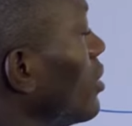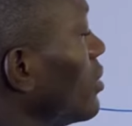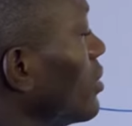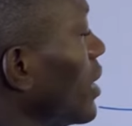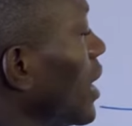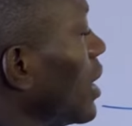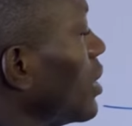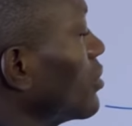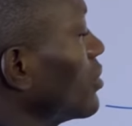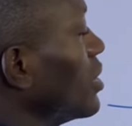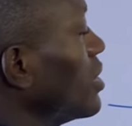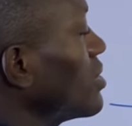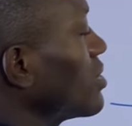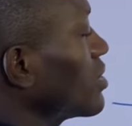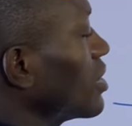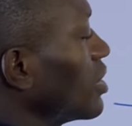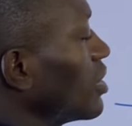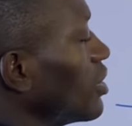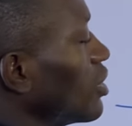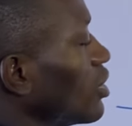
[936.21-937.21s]
Now this
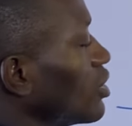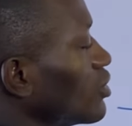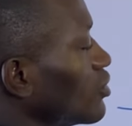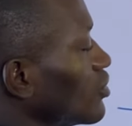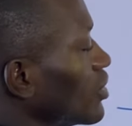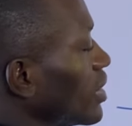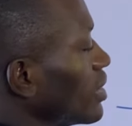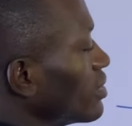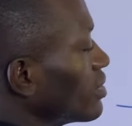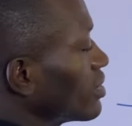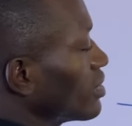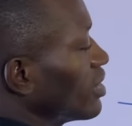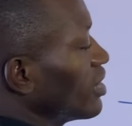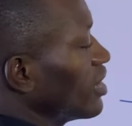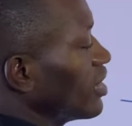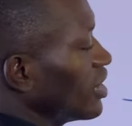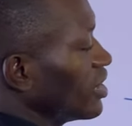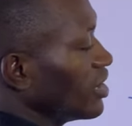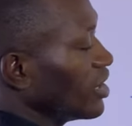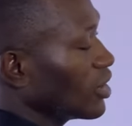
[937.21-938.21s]
300
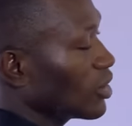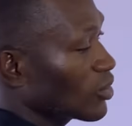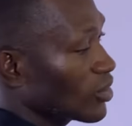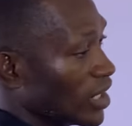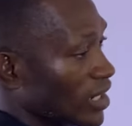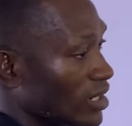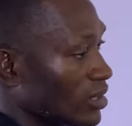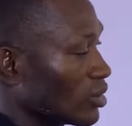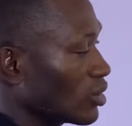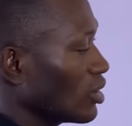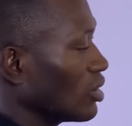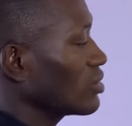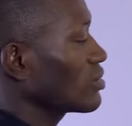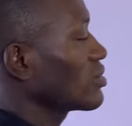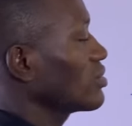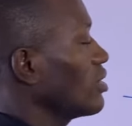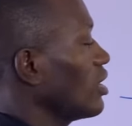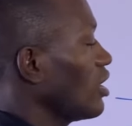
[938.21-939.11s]
in the creditors